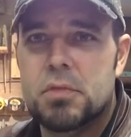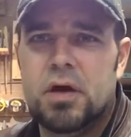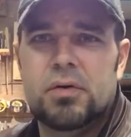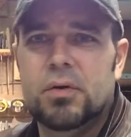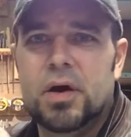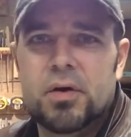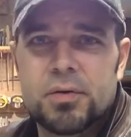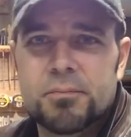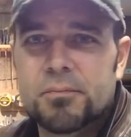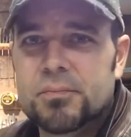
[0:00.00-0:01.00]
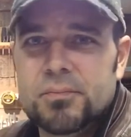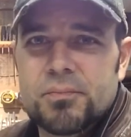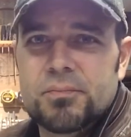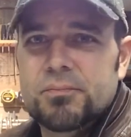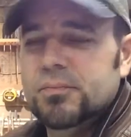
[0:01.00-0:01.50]
I don't know how
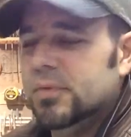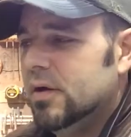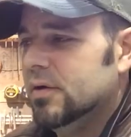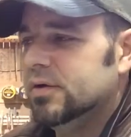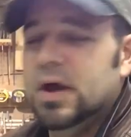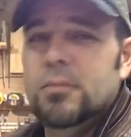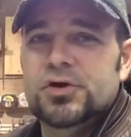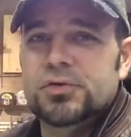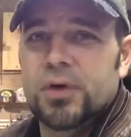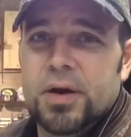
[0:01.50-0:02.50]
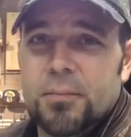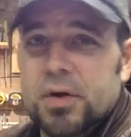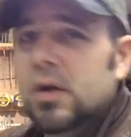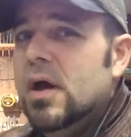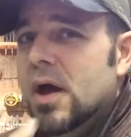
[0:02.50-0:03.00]
to demonstrate it, but
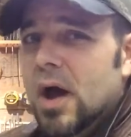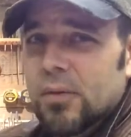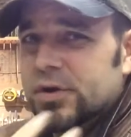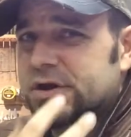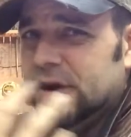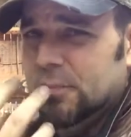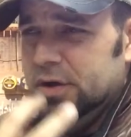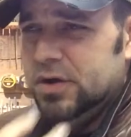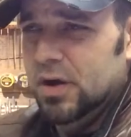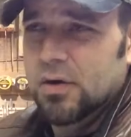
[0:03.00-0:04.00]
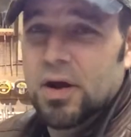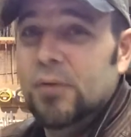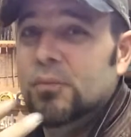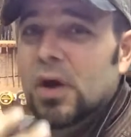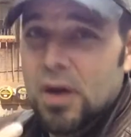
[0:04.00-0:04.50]
I always stick my tongue out
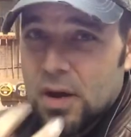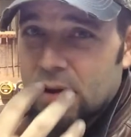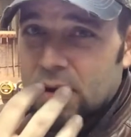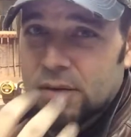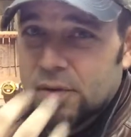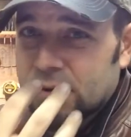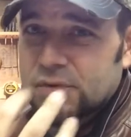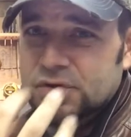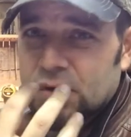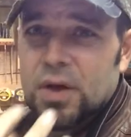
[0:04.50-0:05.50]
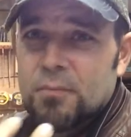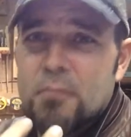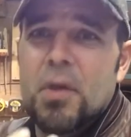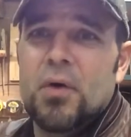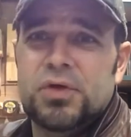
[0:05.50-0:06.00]
so that my
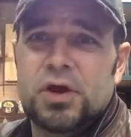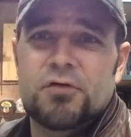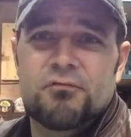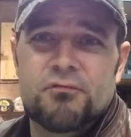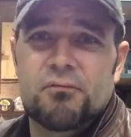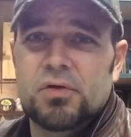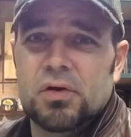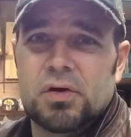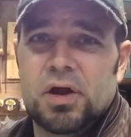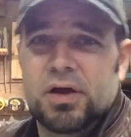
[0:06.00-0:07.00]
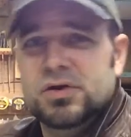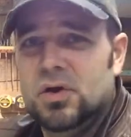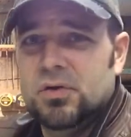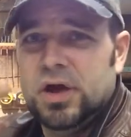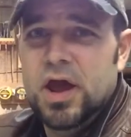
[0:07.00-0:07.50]
mouth doesn't look like it's
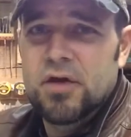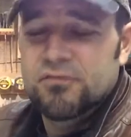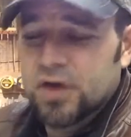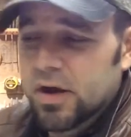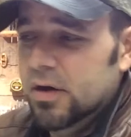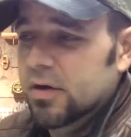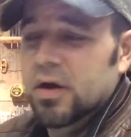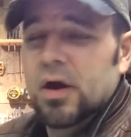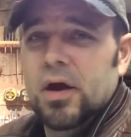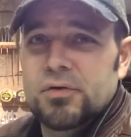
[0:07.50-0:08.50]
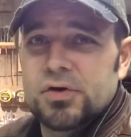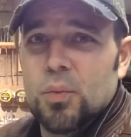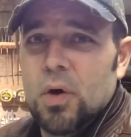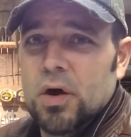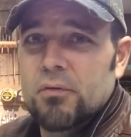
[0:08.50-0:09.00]
all caved in, and then I just
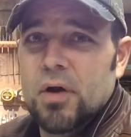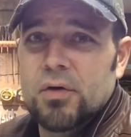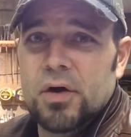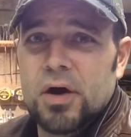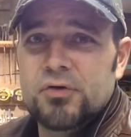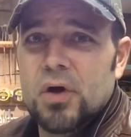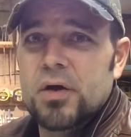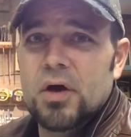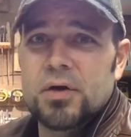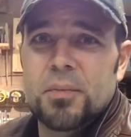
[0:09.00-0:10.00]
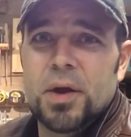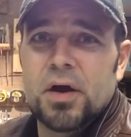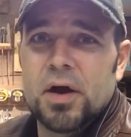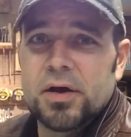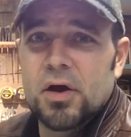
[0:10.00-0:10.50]
walk around and I try not to make
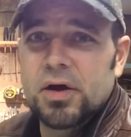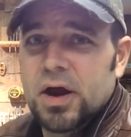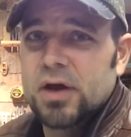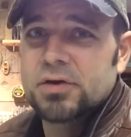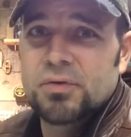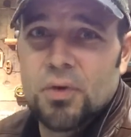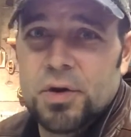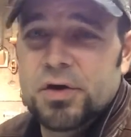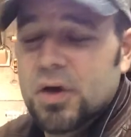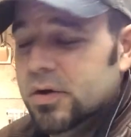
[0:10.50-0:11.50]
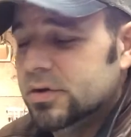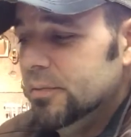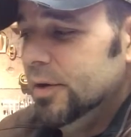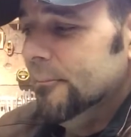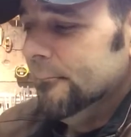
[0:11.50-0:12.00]
eye contact so nobody talks to me.